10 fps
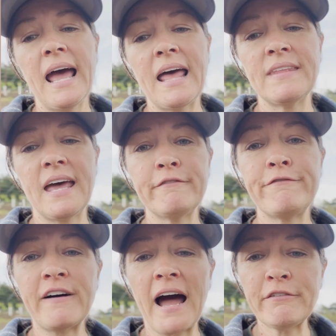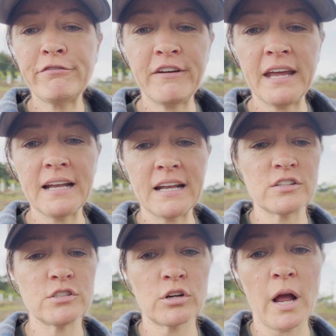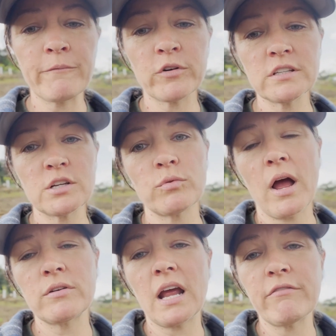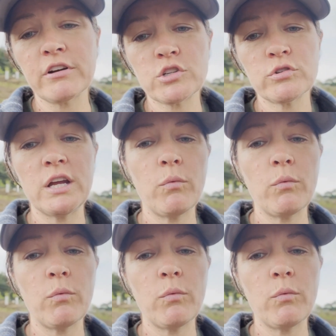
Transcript: and then 5 feet in a circumference around every tree.